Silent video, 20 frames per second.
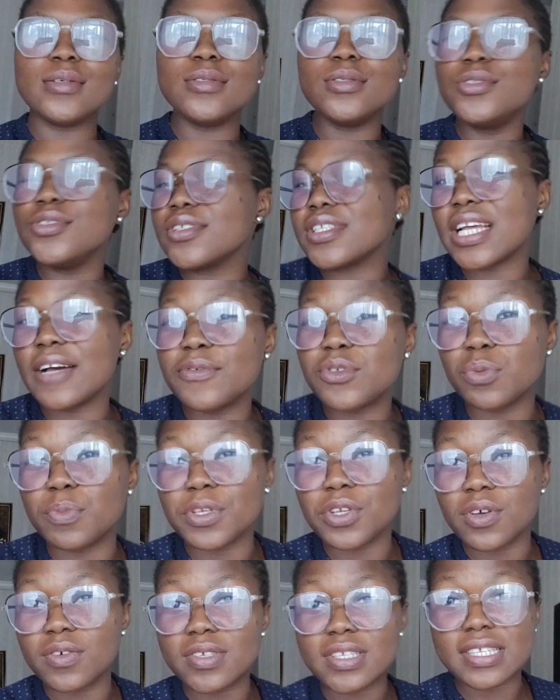You just have to
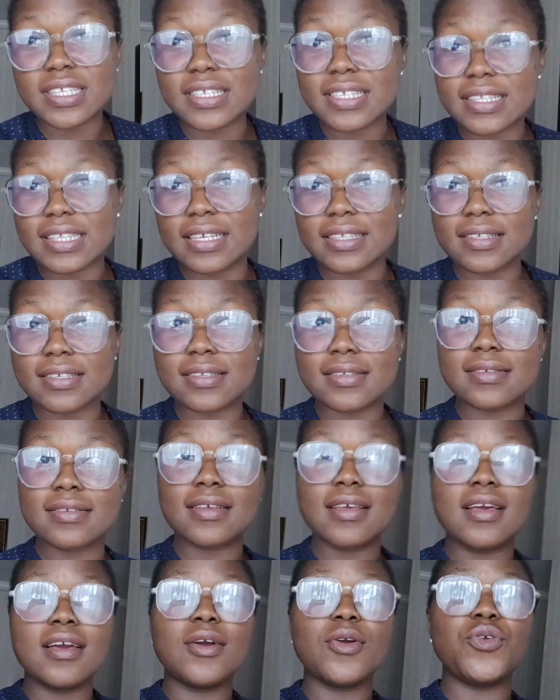be consistent.
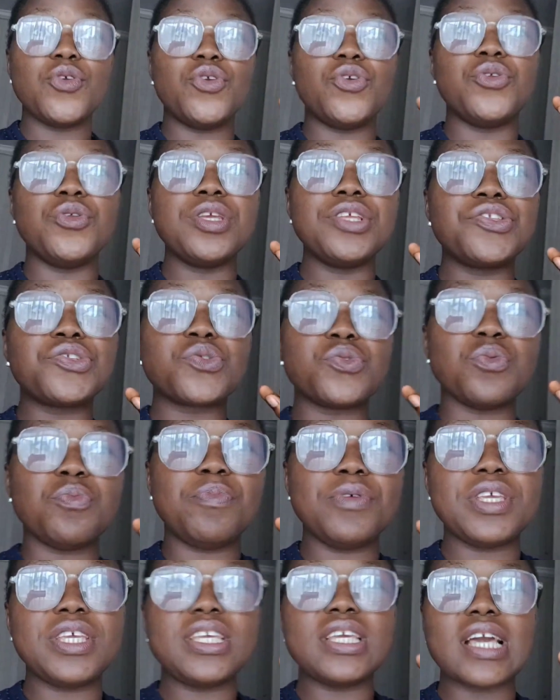You need to
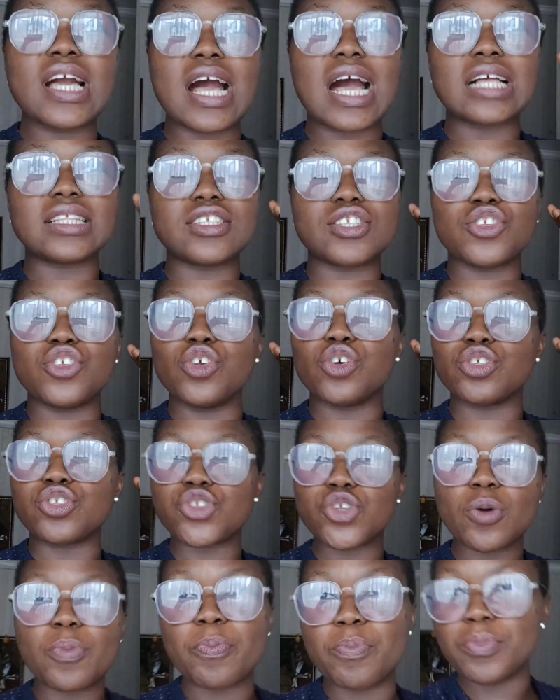be at your
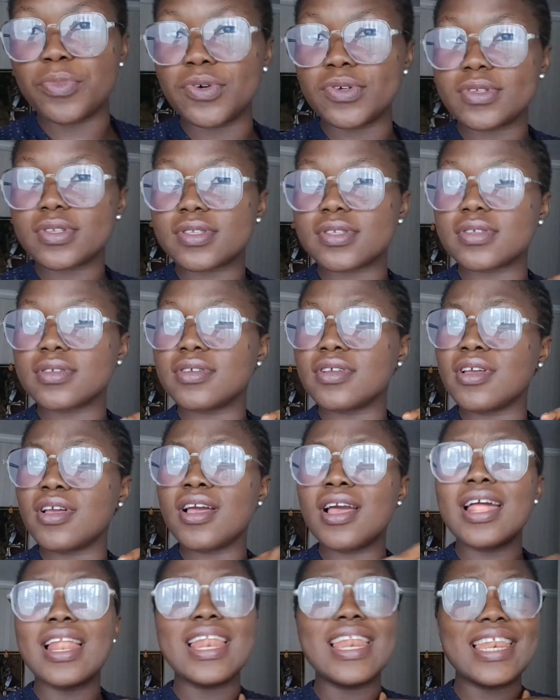topmost
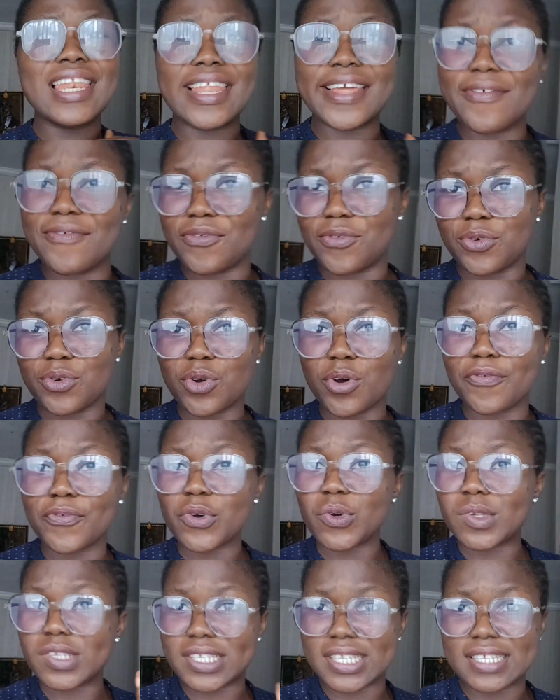level of
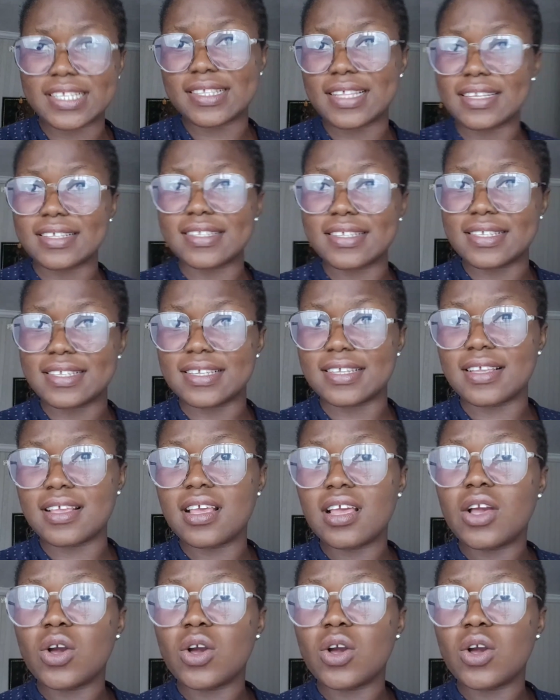consistency.